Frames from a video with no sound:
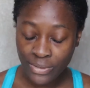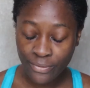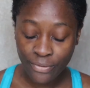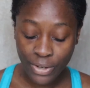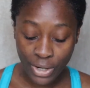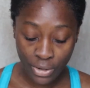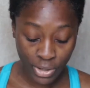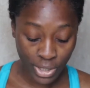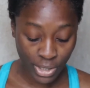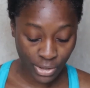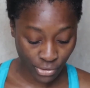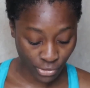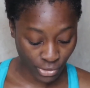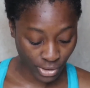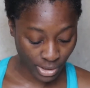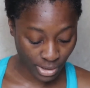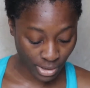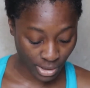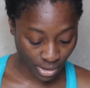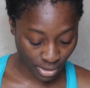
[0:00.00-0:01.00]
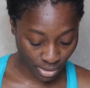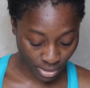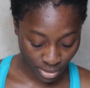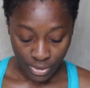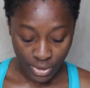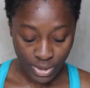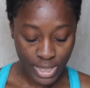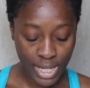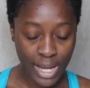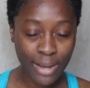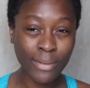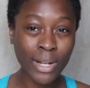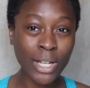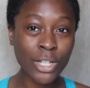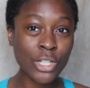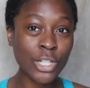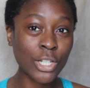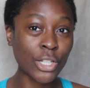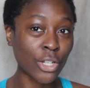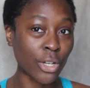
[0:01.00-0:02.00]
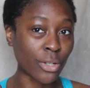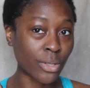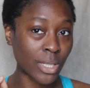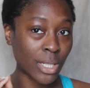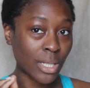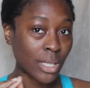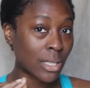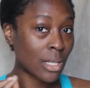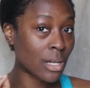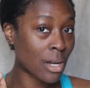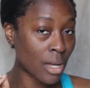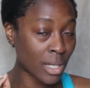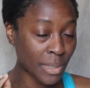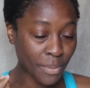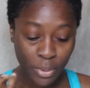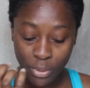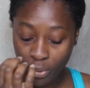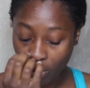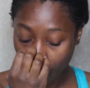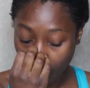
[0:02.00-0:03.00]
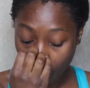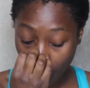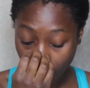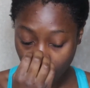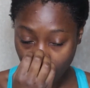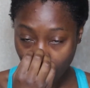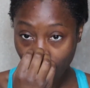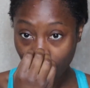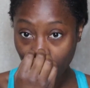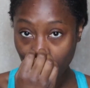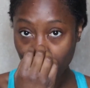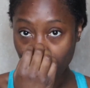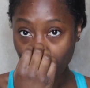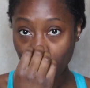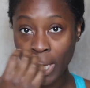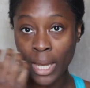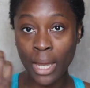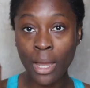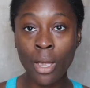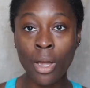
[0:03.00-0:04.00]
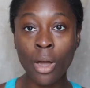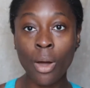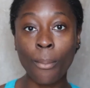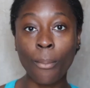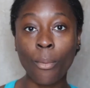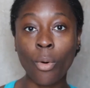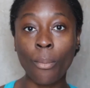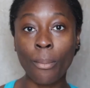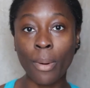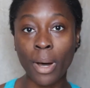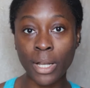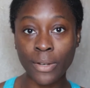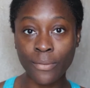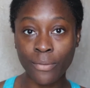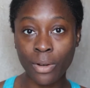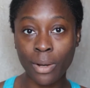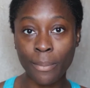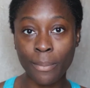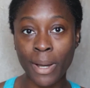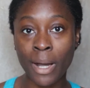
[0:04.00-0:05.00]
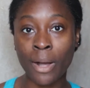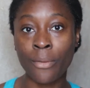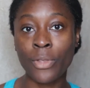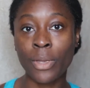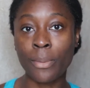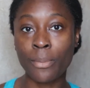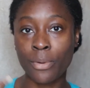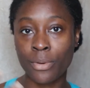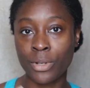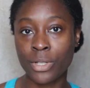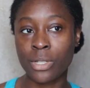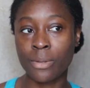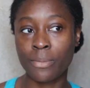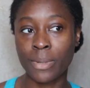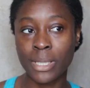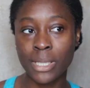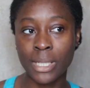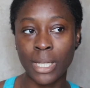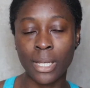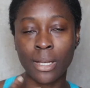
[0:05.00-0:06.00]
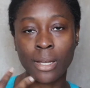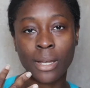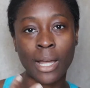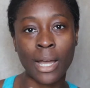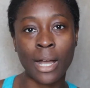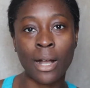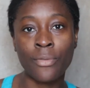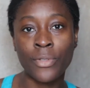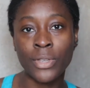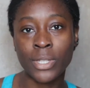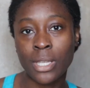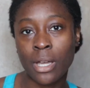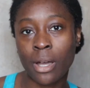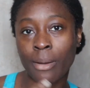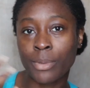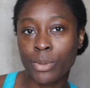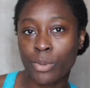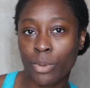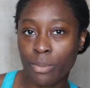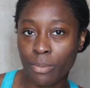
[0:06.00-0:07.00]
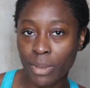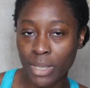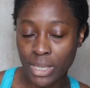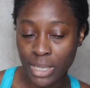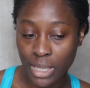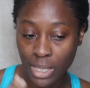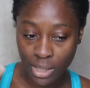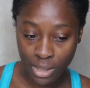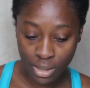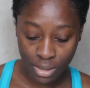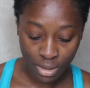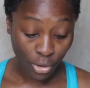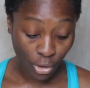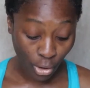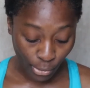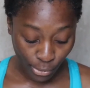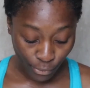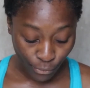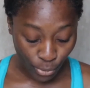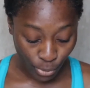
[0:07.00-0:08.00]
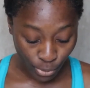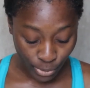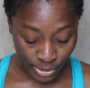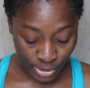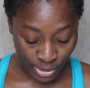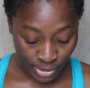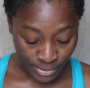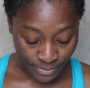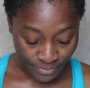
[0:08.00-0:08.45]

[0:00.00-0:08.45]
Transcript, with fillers: is very interesting, because I haven't actually noticed the last point, but I'll definitely be more mindful about the impurities on my skin and how this helps with my skin going forward.